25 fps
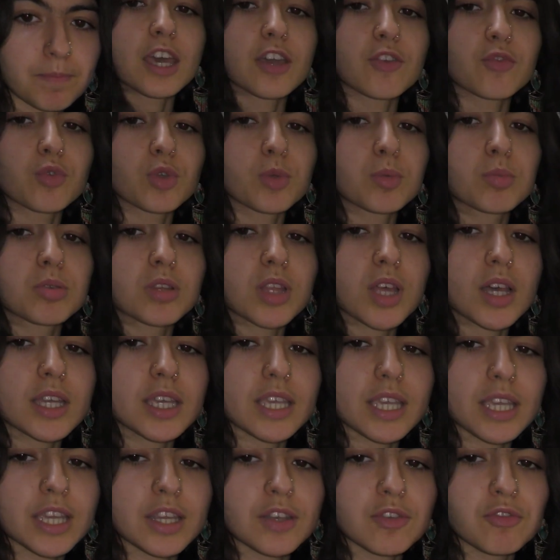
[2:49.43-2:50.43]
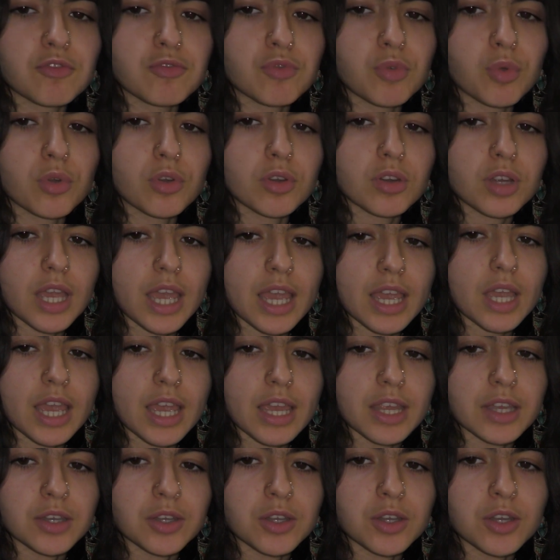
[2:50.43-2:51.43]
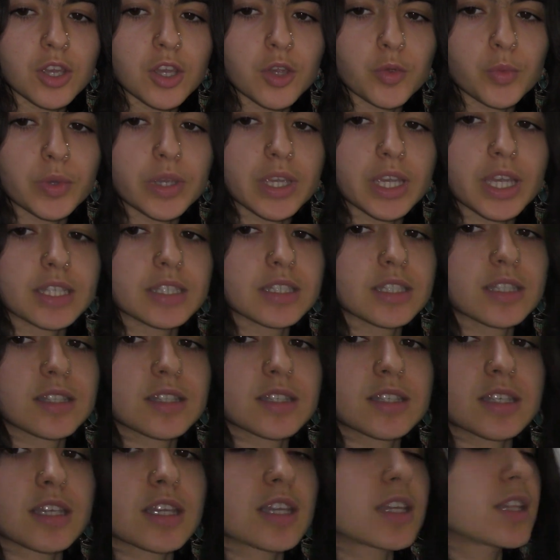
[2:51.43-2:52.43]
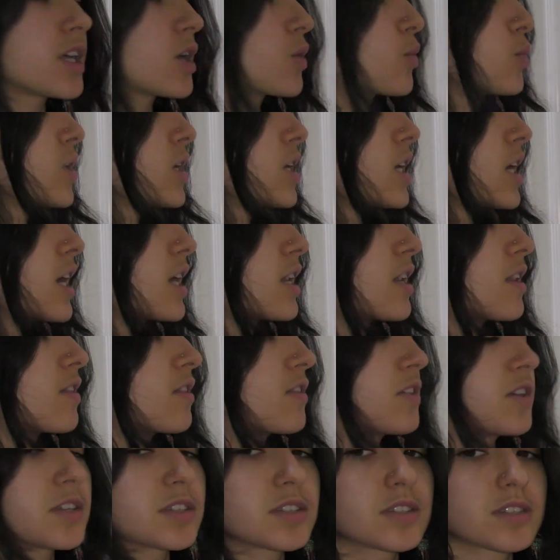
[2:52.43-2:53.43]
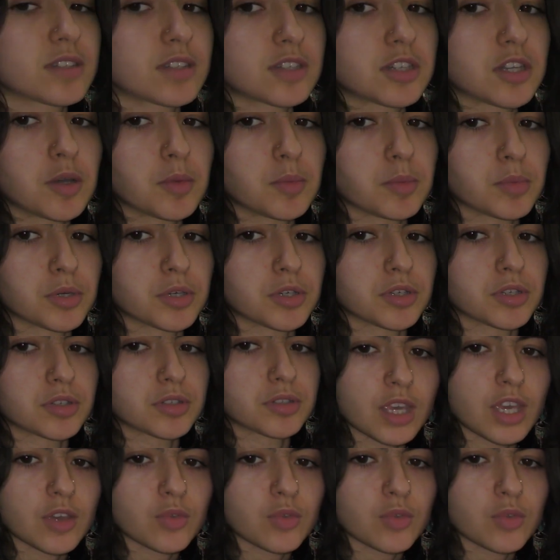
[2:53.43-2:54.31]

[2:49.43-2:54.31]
If we plug in 4 for n, we get to see that we get this number.